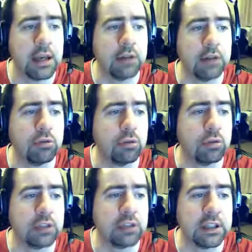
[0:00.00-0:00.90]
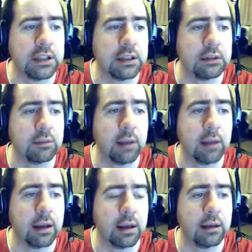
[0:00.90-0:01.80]
and draw tears from
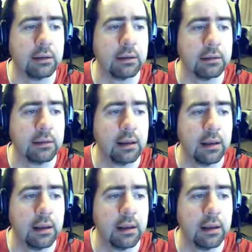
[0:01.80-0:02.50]
my eyes,